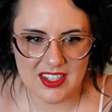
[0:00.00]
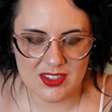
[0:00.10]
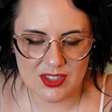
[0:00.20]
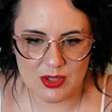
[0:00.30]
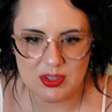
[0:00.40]

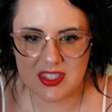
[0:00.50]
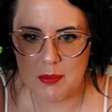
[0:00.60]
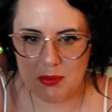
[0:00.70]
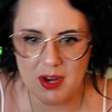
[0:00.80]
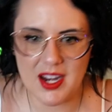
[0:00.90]
to
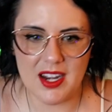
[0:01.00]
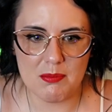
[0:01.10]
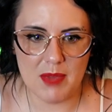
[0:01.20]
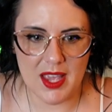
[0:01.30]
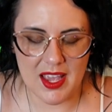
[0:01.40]
separate
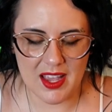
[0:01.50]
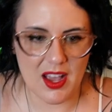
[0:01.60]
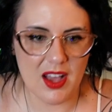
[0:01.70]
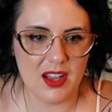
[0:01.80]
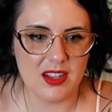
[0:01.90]
it being
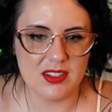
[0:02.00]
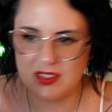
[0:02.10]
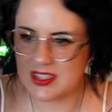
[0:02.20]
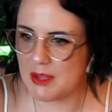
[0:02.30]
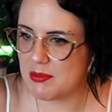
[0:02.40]

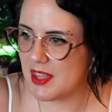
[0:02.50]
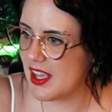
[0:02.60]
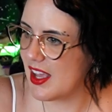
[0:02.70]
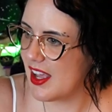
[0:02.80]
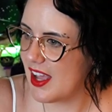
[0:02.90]

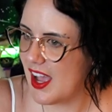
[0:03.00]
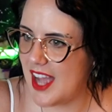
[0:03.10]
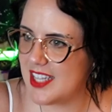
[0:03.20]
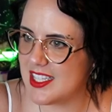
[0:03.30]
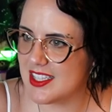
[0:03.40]
something
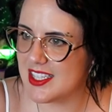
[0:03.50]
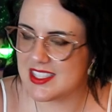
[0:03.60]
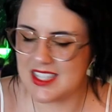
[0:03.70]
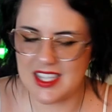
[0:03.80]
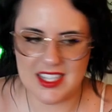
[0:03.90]

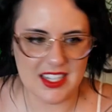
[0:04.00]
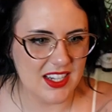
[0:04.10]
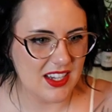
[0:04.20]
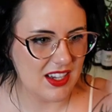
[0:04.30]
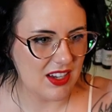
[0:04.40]
idealistic
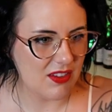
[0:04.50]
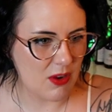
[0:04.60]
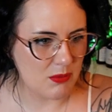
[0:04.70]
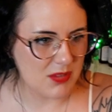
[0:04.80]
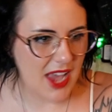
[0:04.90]

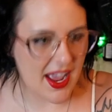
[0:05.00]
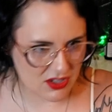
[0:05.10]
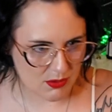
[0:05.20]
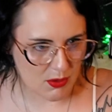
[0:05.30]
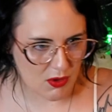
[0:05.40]
from
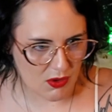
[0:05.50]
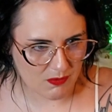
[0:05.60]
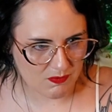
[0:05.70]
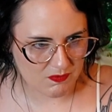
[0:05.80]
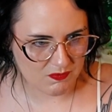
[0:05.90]

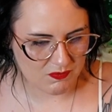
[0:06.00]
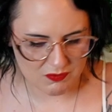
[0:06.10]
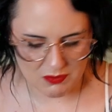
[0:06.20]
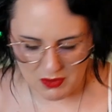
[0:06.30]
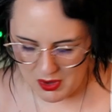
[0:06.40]
tangible.
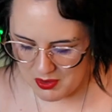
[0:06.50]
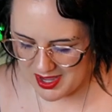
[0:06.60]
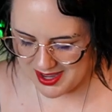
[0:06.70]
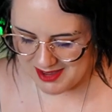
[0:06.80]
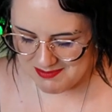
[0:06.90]

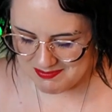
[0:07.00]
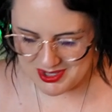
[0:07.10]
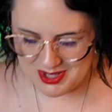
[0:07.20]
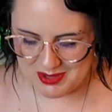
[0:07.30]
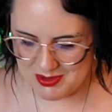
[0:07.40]
Okay,
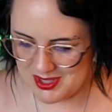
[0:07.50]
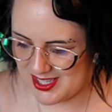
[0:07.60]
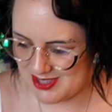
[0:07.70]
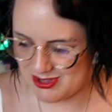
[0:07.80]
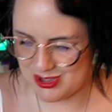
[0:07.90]
this is
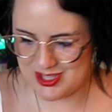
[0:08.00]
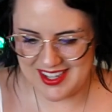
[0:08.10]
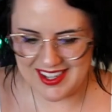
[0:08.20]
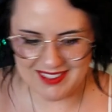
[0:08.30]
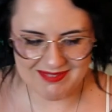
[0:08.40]
really
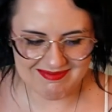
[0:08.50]
interesting.